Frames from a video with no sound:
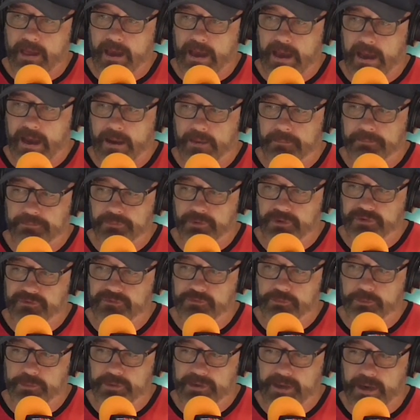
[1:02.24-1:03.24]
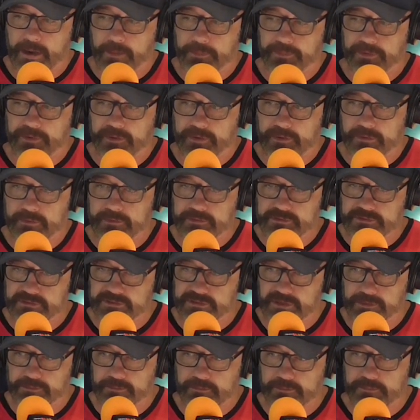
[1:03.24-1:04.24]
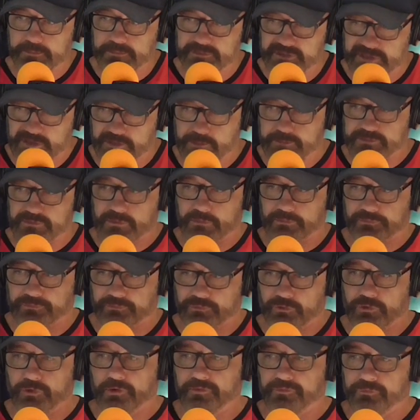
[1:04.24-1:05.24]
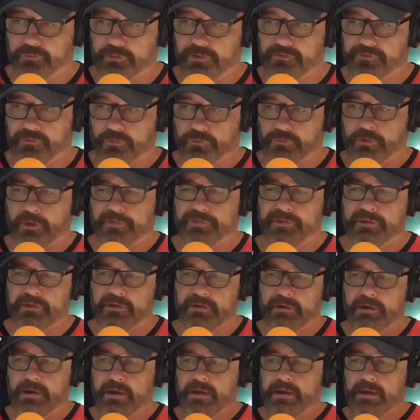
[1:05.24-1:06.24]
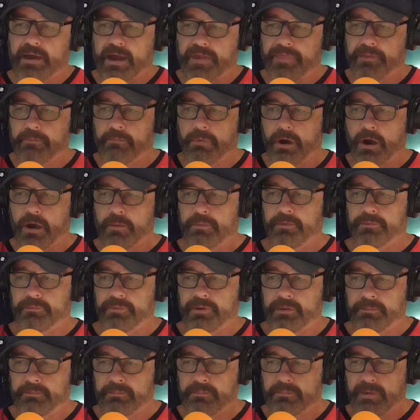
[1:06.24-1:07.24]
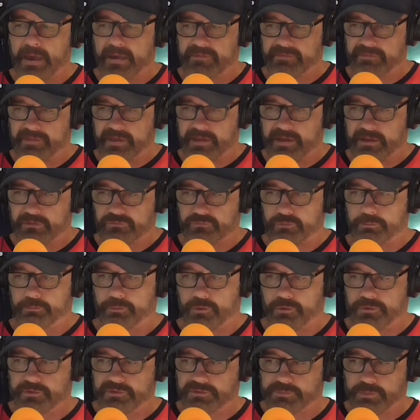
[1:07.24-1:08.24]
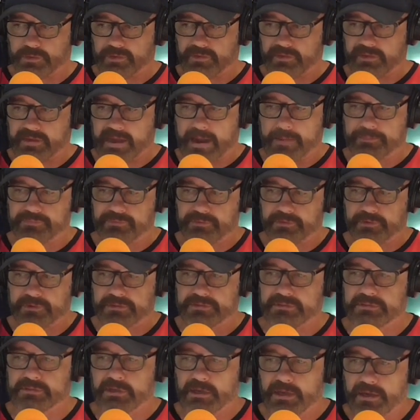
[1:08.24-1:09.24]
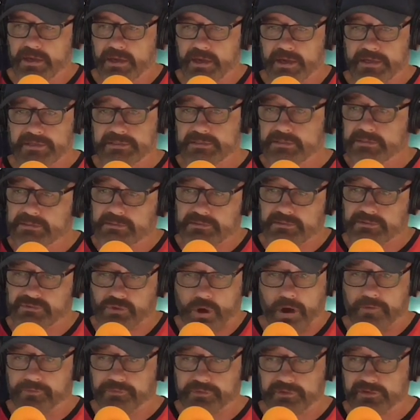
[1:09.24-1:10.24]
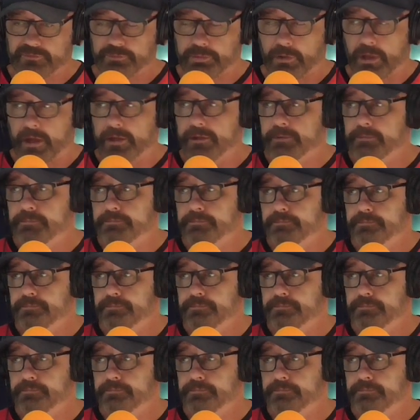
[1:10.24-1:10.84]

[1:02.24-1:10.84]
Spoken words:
need to be able to set themselves free on a footy field. And I think at the moment, him having that extra burden as being the captain has stifled his play.